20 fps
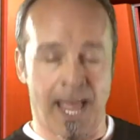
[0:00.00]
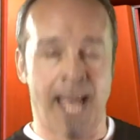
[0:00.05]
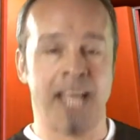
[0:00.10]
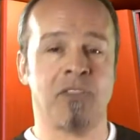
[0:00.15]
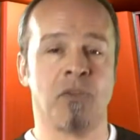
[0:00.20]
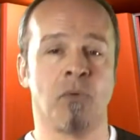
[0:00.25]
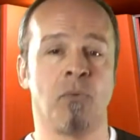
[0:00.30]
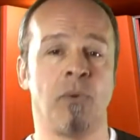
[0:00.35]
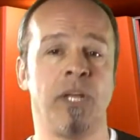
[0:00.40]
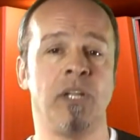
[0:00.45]

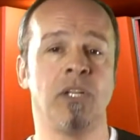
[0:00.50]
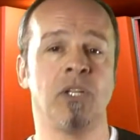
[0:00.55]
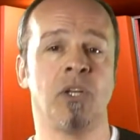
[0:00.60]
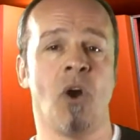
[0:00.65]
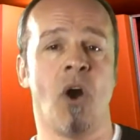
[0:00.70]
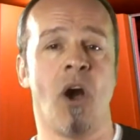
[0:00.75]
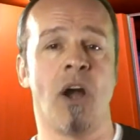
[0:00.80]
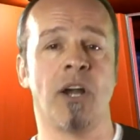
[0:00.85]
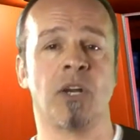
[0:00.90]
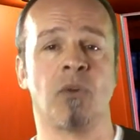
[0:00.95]
Like the real
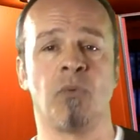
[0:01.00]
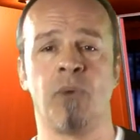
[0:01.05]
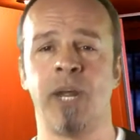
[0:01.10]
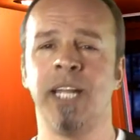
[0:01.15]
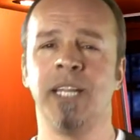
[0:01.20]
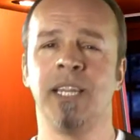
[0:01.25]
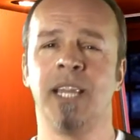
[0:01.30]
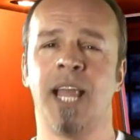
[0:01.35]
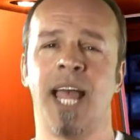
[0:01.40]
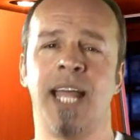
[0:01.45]
car,
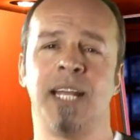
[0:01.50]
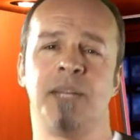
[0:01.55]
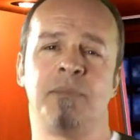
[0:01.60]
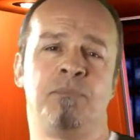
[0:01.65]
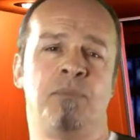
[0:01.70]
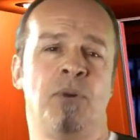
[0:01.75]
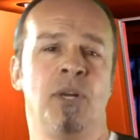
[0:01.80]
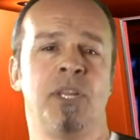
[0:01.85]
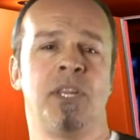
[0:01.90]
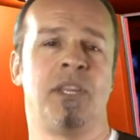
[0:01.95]

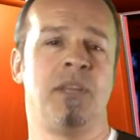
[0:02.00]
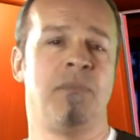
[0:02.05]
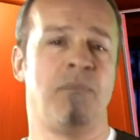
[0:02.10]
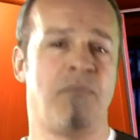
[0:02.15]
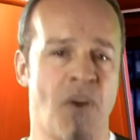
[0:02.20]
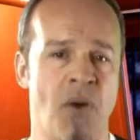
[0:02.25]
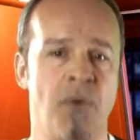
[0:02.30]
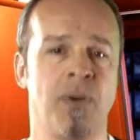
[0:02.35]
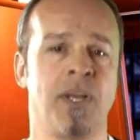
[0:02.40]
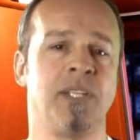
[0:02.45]
GreenLight put the
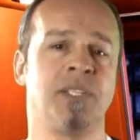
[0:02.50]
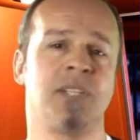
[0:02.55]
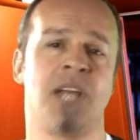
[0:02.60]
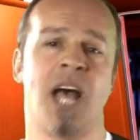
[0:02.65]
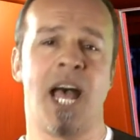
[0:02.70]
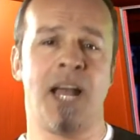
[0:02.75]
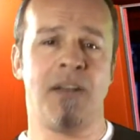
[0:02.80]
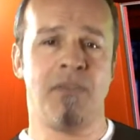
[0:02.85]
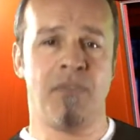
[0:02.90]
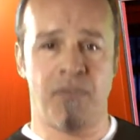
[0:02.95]
focus
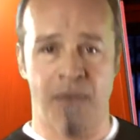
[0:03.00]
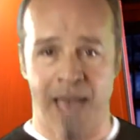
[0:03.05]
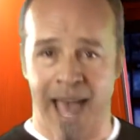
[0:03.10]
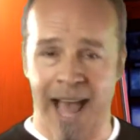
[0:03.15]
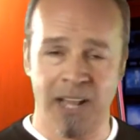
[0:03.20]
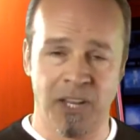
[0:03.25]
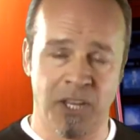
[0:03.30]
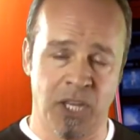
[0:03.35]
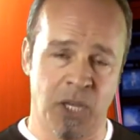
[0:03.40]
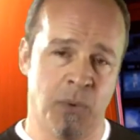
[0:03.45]
on
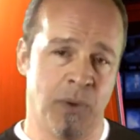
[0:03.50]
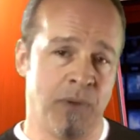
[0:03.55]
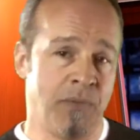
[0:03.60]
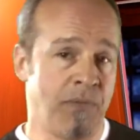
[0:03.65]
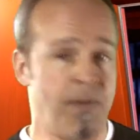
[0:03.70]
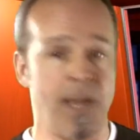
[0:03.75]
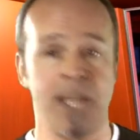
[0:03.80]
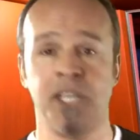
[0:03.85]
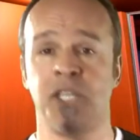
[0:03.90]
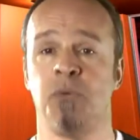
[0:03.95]
value and
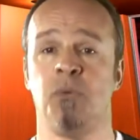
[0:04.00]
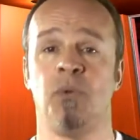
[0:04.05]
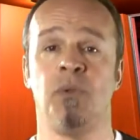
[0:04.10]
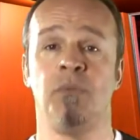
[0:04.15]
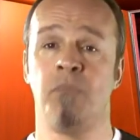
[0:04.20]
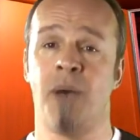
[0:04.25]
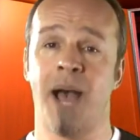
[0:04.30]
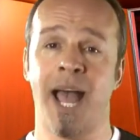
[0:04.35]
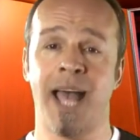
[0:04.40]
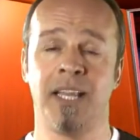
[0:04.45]
visual
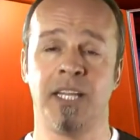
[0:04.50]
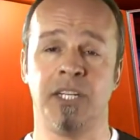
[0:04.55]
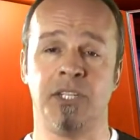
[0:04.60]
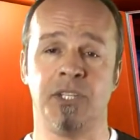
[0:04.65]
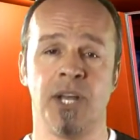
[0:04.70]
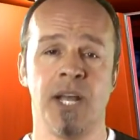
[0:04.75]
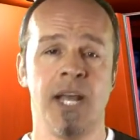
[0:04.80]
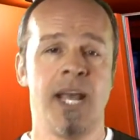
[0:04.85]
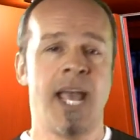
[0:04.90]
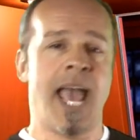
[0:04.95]

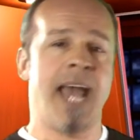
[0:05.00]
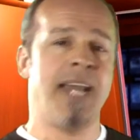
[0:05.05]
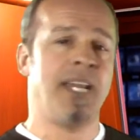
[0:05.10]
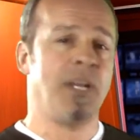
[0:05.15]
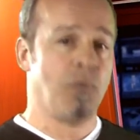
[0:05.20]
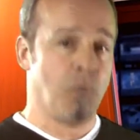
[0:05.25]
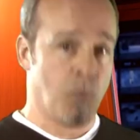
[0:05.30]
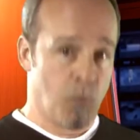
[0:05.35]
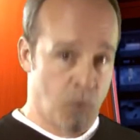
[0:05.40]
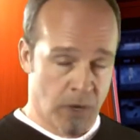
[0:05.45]
mileage, and
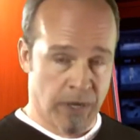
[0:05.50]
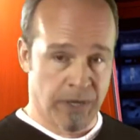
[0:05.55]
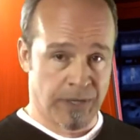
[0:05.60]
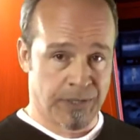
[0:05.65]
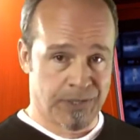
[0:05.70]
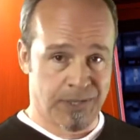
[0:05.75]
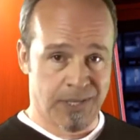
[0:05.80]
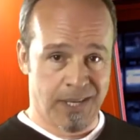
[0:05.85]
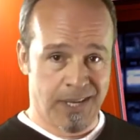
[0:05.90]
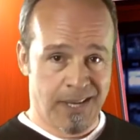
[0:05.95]
it
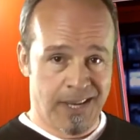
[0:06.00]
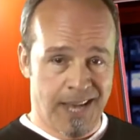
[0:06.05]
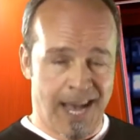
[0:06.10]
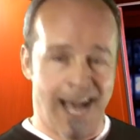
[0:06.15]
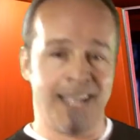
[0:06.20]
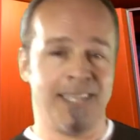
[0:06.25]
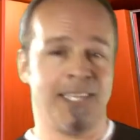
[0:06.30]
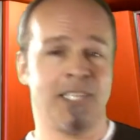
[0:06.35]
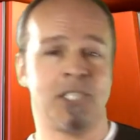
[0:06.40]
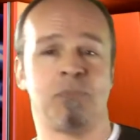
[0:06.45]
works.
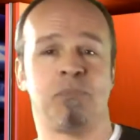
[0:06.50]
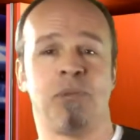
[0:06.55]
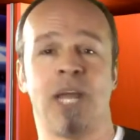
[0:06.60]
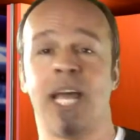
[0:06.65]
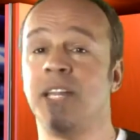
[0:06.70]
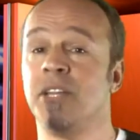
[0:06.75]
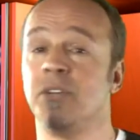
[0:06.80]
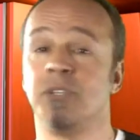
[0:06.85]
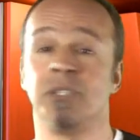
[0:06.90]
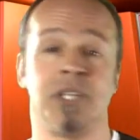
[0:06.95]
On
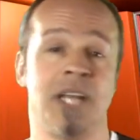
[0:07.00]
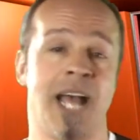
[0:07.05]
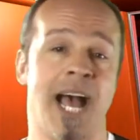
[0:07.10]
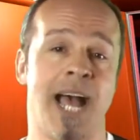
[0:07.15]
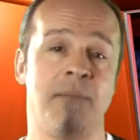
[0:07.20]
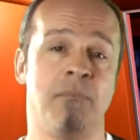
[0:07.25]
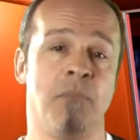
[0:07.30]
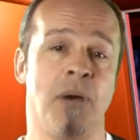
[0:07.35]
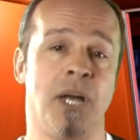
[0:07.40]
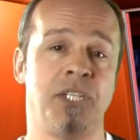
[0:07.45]
display, there's
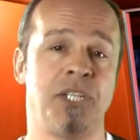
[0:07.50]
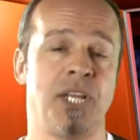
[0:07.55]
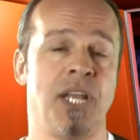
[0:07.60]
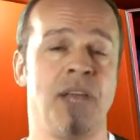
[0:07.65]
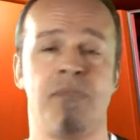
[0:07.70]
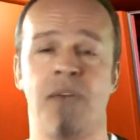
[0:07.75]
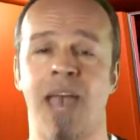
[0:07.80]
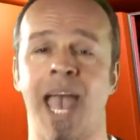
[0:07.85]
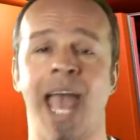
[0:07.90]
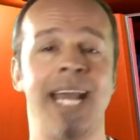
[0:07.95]
not much,
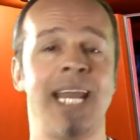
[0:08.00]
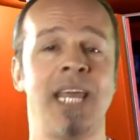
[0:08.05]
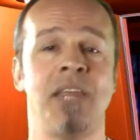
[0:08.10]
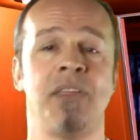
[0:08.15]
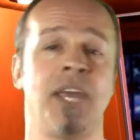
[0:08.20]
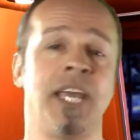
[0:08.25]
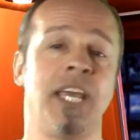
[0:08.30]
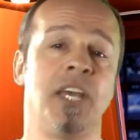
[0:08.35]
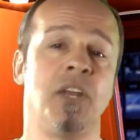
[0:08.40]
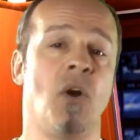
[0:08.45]
if
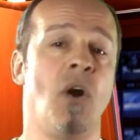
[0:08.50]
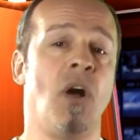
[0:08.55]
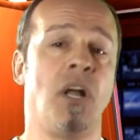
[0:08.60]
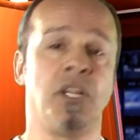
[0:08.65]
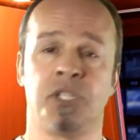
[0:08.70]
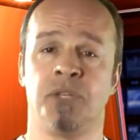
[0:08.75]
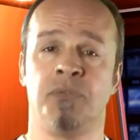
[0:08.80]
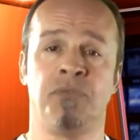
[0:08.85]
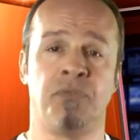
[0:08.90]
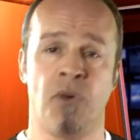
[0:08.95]
anything at
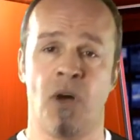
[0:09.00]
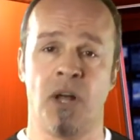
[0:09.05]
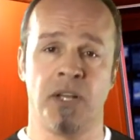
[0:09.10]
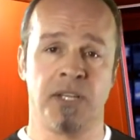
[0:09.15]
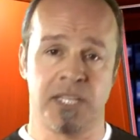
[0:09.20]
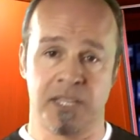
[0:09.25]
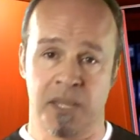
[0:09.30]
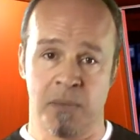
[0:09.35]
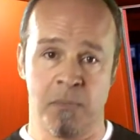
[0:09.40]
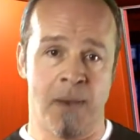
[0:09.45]
all, to
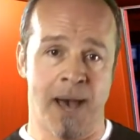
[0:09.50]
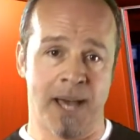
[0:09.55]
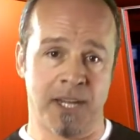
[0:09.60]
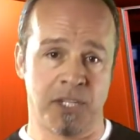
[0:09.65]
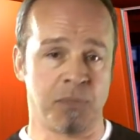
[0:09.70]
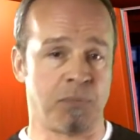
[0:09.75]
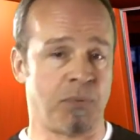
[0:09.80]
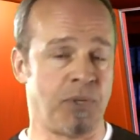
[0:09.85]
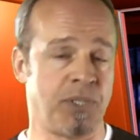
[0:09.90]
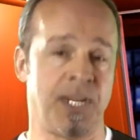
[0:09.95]
fault at the
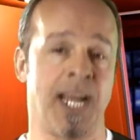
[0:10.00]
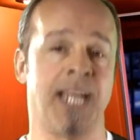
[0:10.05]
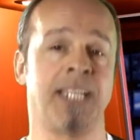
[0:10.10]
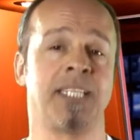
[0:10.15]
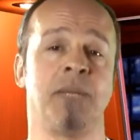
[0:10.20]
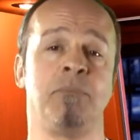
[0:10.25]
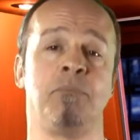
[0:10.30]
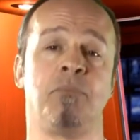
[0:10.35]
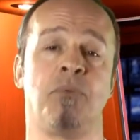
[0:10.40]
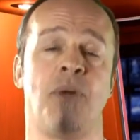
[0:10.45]
model's
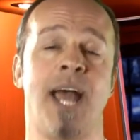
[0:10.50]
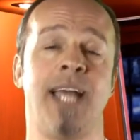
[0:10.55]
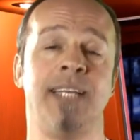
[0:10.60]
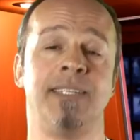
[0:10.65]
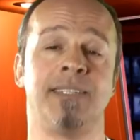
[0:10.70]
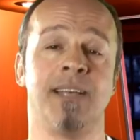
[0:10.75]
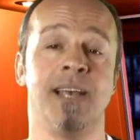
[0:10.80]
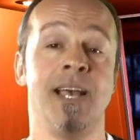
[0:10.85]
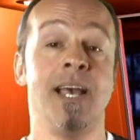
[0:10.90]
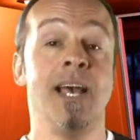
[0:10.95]
projected
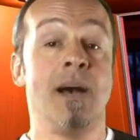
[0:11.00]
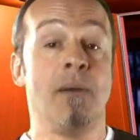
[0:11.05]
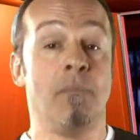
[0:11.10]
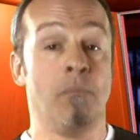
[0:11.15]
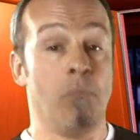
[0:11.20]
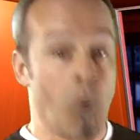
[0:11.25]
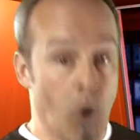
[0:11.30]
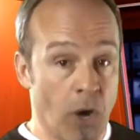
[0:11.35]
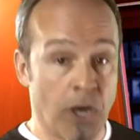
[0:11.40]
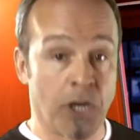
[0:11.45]
price.
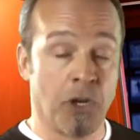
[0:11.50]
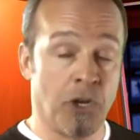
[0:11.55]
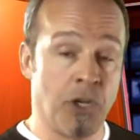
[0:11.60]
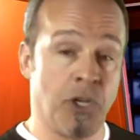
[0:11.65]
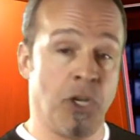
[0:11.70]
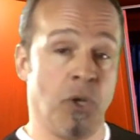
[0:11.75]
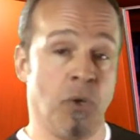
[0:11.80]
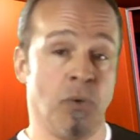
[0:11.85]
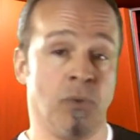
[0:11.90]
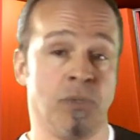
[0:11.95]
More
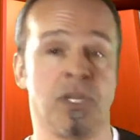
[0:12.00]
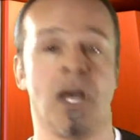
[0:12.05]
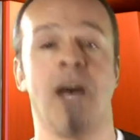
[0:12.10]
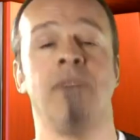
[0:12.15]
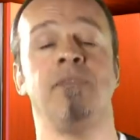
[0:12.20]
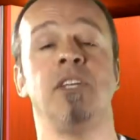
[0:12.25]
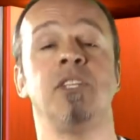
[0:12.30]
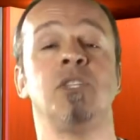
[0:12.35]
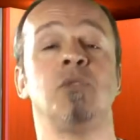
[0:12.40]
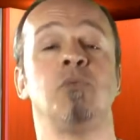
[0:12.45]
good news.
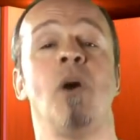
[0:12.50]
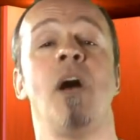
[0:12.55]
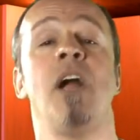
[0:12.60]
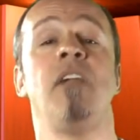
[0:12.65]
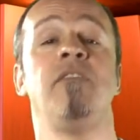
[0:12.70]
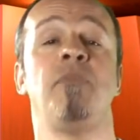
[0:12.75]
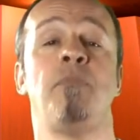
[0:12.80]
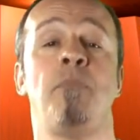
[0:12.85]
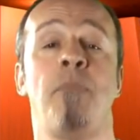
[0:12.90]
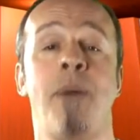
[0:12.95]
Of the
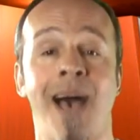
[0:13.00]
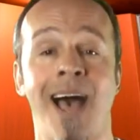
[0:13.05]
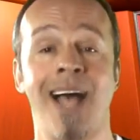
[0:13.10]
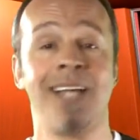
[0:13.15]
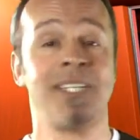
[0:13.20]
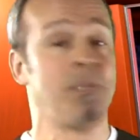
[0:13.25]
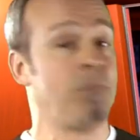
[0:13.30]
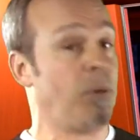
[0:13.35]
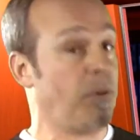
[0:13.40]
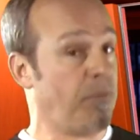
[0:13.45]
12
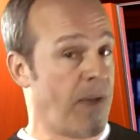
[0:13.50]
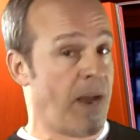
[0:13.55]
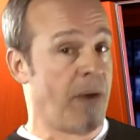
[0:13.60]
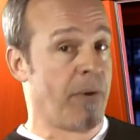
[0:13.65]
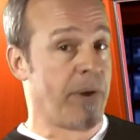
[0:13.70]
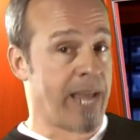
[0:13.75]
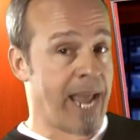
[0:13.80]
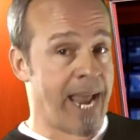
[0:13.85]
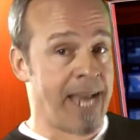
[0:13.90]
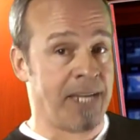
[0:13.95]
possible
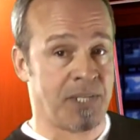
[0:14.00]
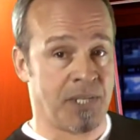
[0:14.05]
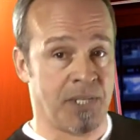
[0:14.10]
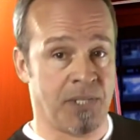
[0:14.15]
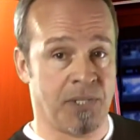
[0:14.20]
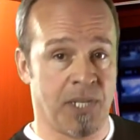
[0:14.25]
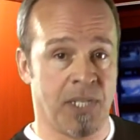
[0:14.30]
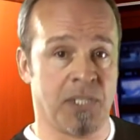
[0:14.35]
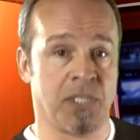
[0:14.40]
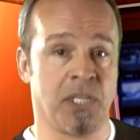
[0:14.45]

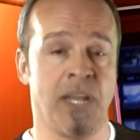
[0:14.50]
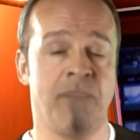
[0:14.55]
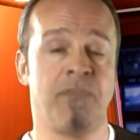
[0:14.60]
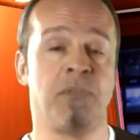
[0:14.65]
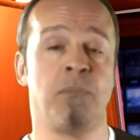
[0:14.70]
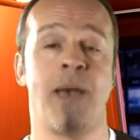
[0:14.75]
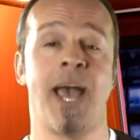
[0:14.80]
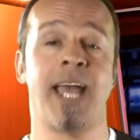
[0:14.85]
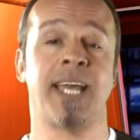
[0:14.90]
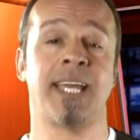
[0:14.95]
variations this
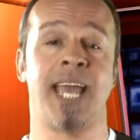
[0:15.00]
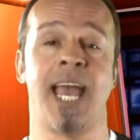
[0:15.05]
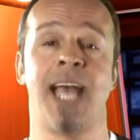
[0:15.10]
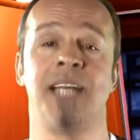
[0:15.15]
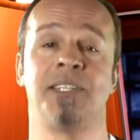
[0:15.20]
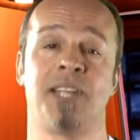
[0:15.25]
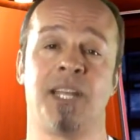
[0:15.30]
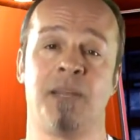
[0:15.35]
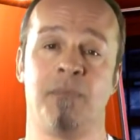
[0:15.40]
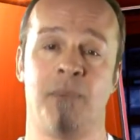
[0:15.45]
liftback
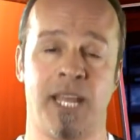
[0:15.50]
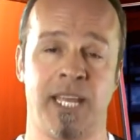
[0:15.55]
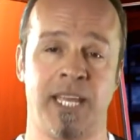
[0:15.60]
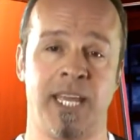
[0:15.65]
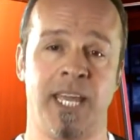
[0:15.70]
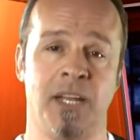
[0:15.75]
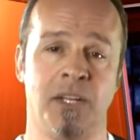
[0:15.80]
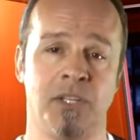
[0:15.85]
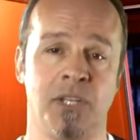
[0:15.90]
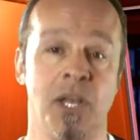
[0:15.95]
casting may
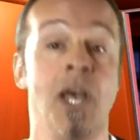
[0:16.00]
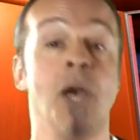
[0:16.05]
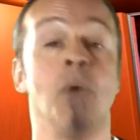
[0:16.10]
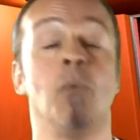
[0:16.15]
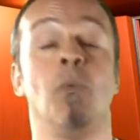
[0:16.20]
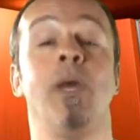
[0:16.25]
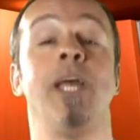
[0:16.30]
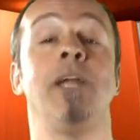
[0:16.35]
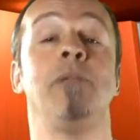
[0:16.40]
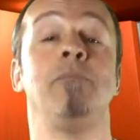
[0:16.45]
yield,
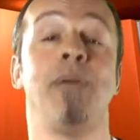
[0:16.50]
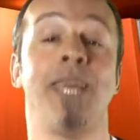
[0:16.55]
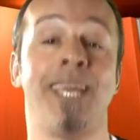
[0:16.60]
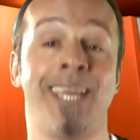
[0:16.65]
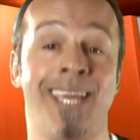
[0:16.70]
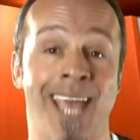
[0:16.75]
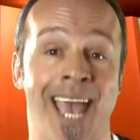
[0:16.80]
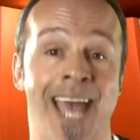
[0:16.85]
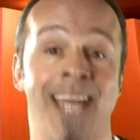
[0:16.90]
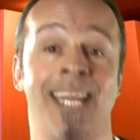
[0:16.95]
we'll be
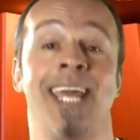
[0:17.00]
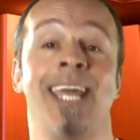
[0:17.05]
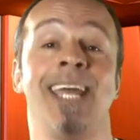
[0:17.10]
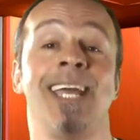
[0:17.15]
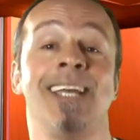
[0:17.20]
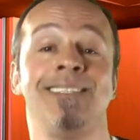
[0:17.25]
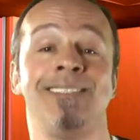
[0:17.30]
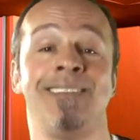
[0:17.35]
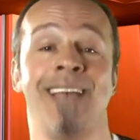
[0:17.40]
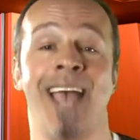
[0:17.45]
getting
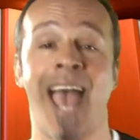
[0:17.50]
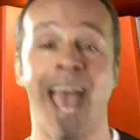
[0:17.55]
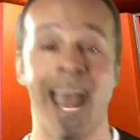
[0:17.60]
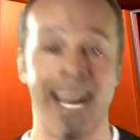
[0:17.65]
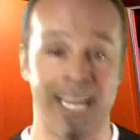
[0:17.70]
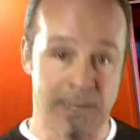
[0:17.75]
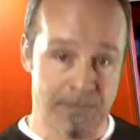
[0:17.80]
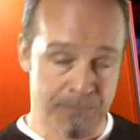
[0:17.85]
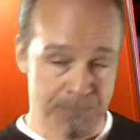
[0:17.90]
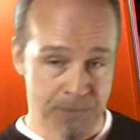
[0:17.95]

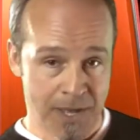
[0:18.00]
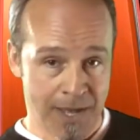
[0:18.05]
10.